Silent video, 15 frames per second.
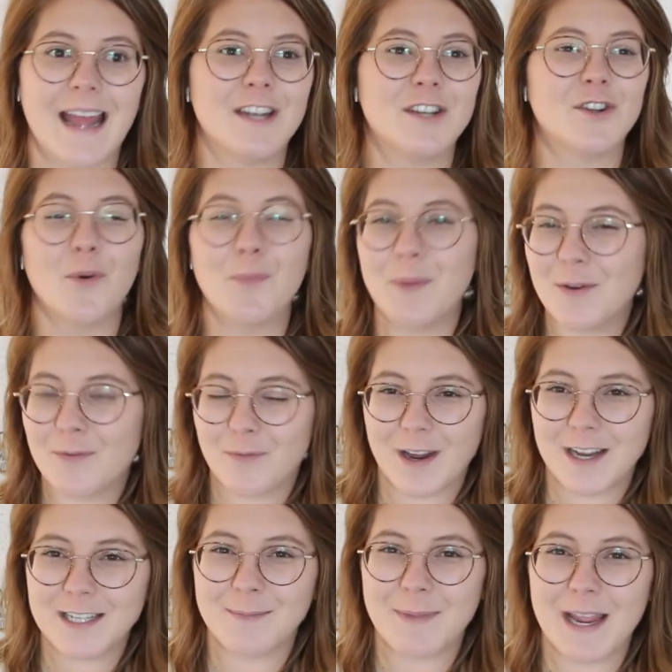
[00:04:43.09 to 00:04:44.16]
And don't be
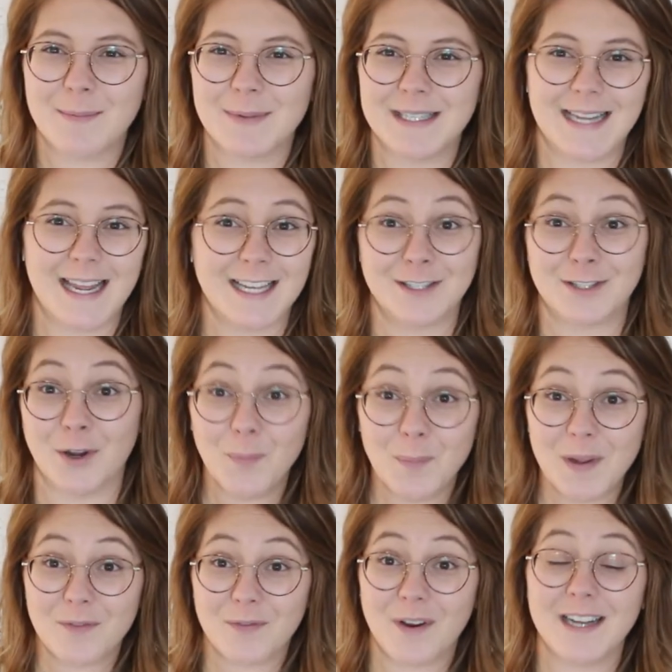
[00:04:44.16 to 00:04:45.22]
afraid to make mistakes. Don't
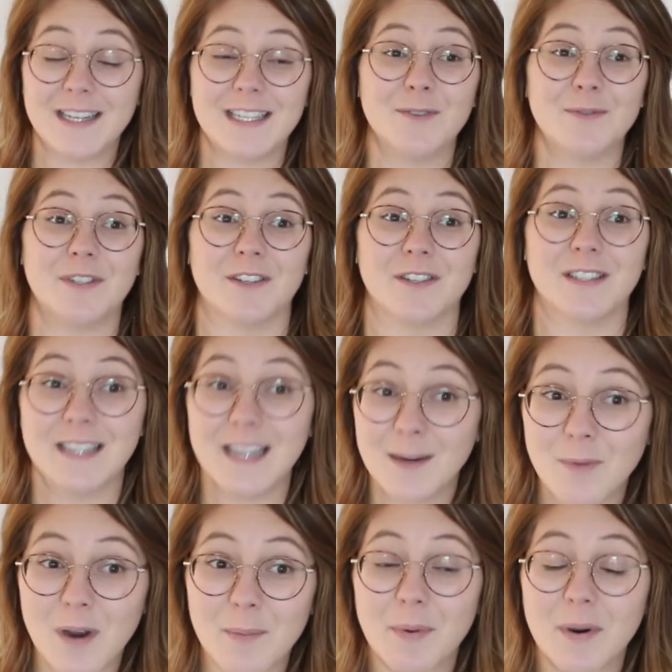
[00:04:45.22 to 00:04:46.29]
be afraid to use your seam
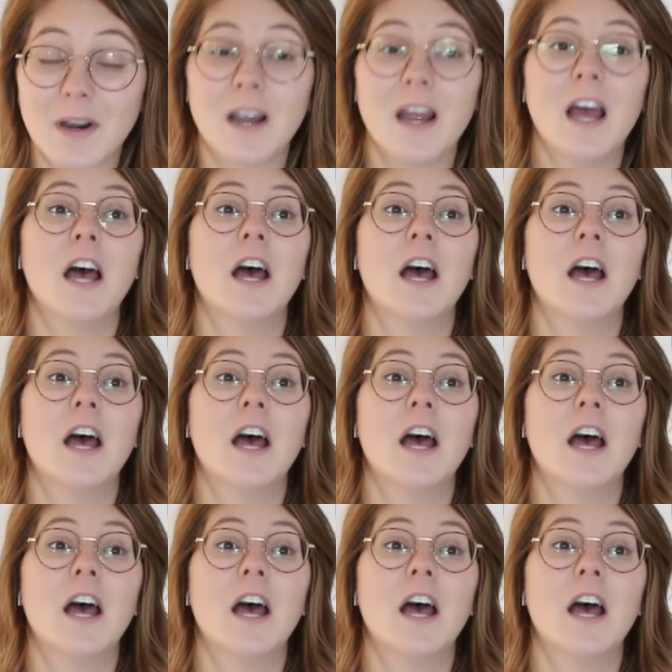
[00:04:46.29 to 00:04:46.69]
ripper.